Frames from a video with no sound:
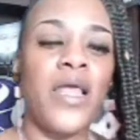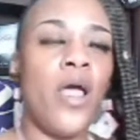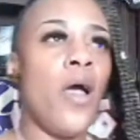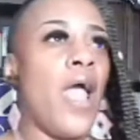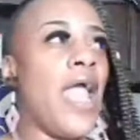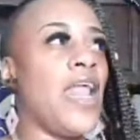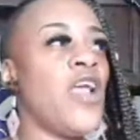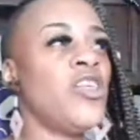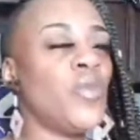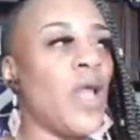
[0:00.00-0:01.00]
And here's
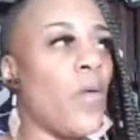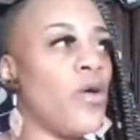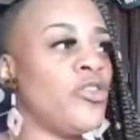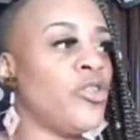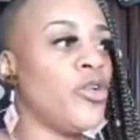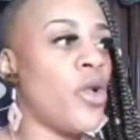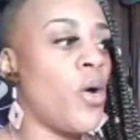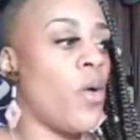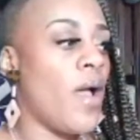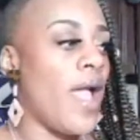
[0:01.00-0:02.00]
what I want you to know.
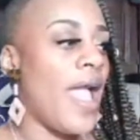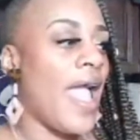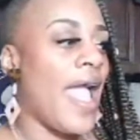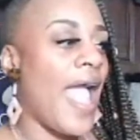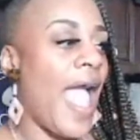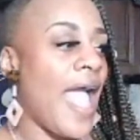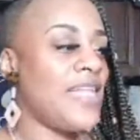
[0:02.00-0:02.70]
Had